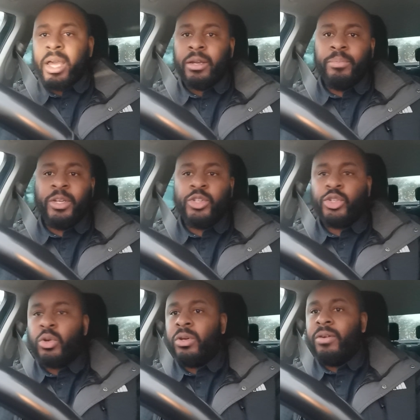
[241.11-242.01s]
and have been
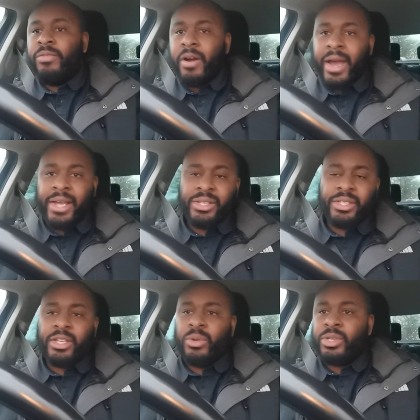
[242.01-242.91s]
assured of, all right, as
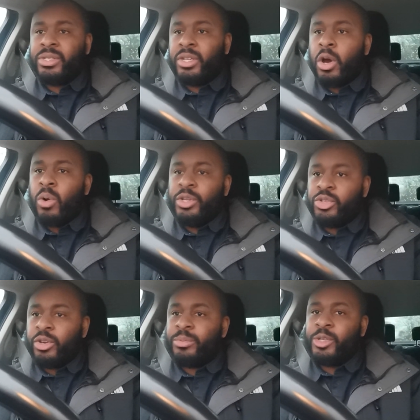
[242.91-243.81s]
it tells us in the Holy
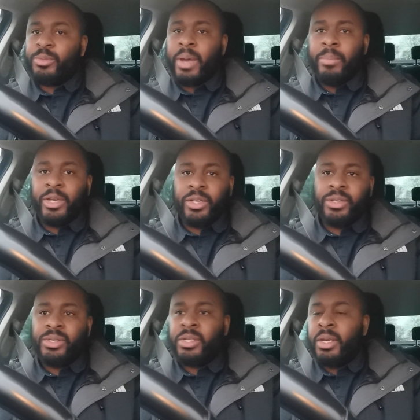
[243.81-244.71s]
Scriptures, man,
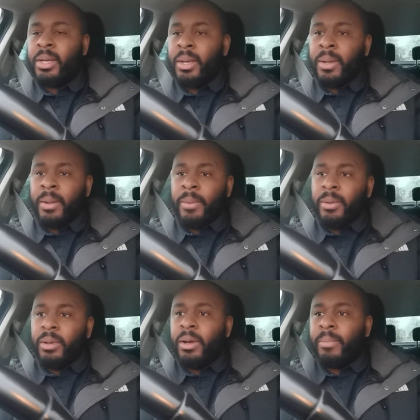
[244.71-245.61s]
because
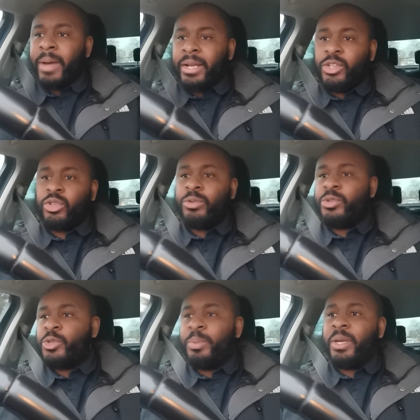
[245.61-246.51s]
look, man, the
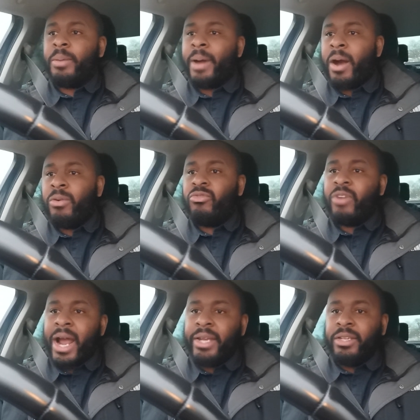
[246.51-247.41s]
Scriptures speak about
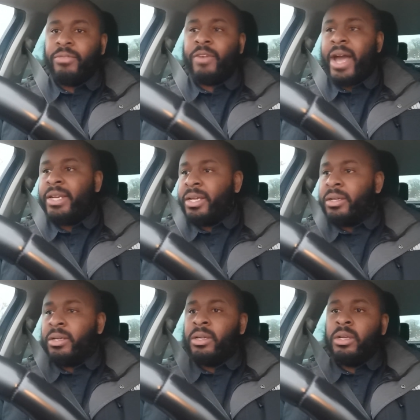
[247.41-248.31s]
rightly
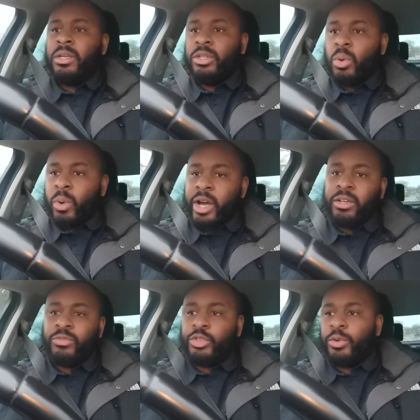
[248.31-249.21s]
dividing the
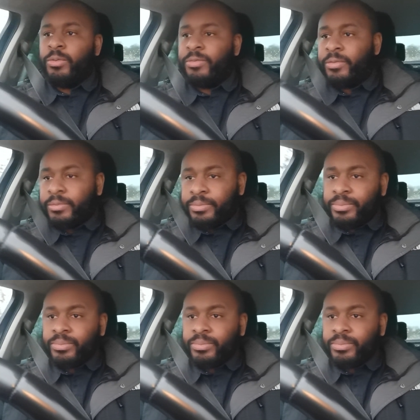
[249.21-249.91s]
word of truth.